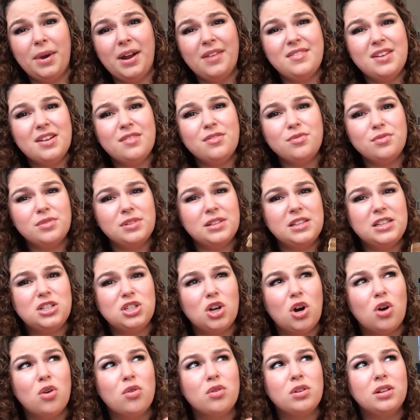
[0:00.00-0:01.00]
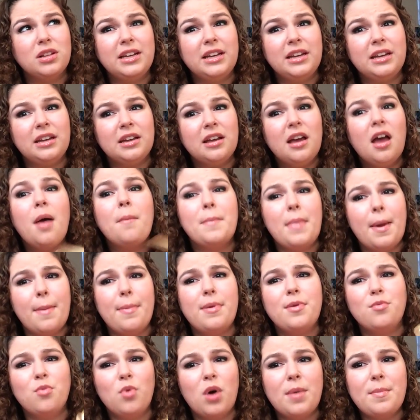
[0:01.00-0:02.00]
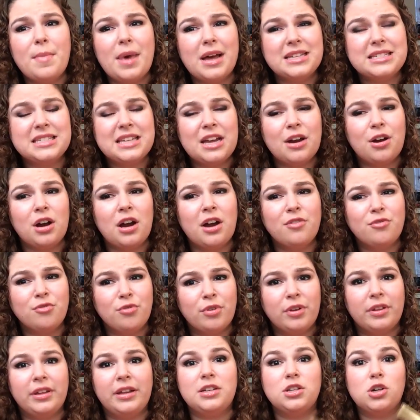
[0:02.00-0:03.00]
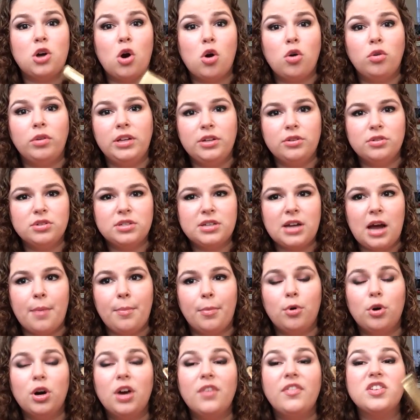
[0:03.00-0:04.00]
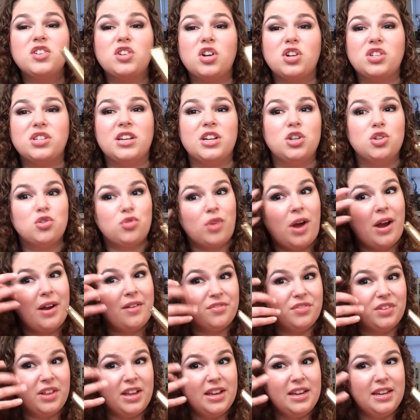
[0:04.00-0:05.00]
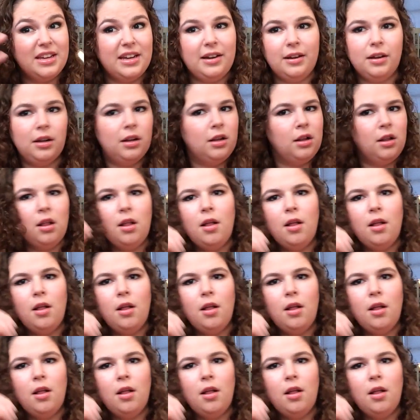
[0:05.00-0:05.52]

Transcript: But I've never really totally, maybe one mascara I've really totally used up, or if it starts getting dry and flaking.